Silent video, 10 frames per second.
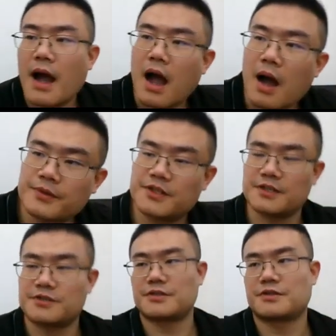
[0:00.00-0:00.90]

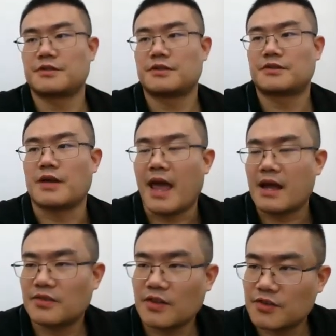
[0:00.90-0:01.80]
update the
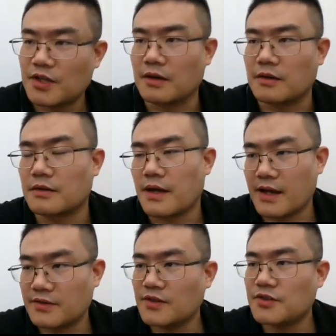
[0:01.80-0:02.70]

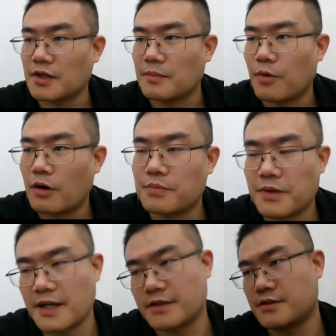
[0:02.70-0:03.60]
existing power
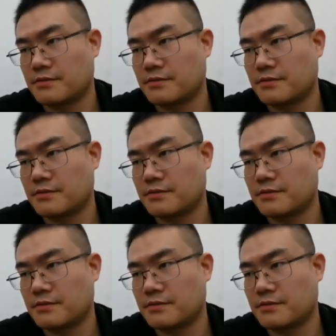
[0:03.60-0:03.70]
plant.